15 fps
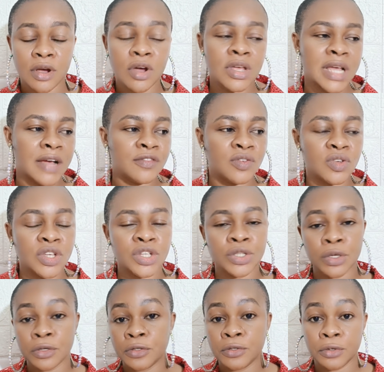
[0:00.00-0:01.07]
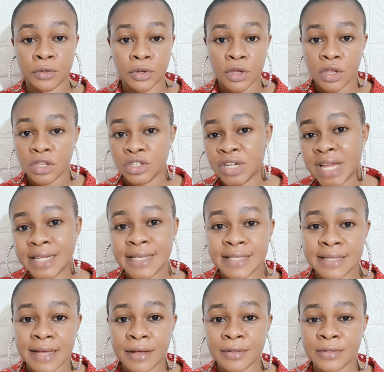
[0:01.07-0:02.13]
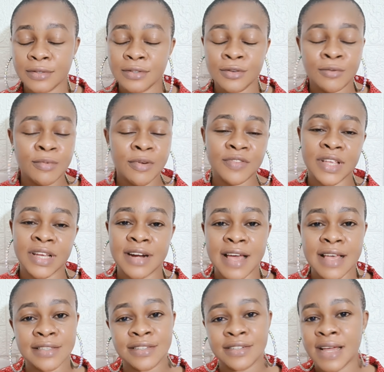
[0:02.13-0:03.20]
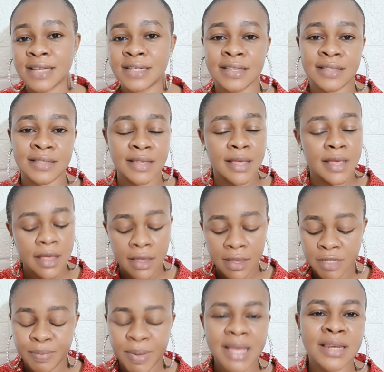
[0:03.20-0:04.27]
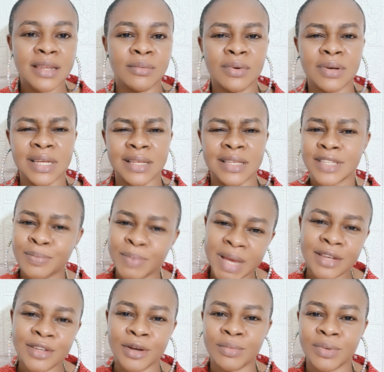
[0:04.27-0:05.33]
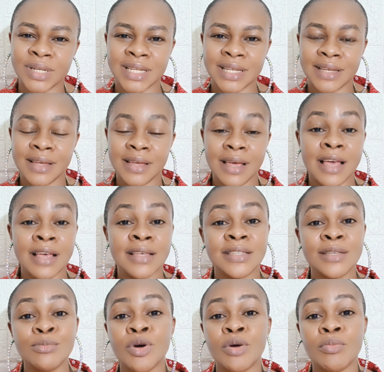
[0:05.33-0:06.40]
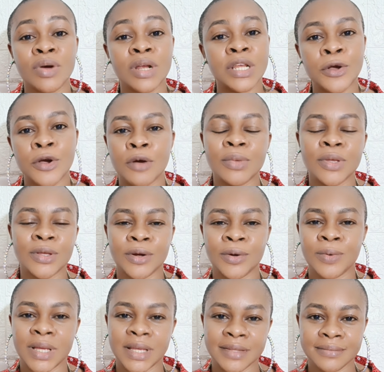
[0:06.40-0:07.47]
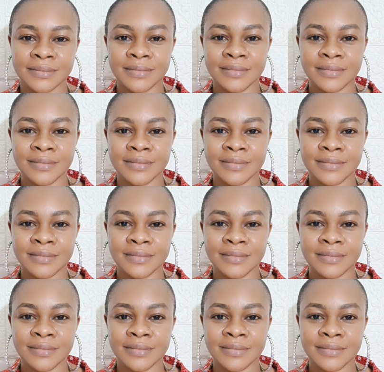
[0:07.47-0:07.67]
All you have to do is just to trash it out, remove the rice, trash it, spend your money, and you see more money coming your way.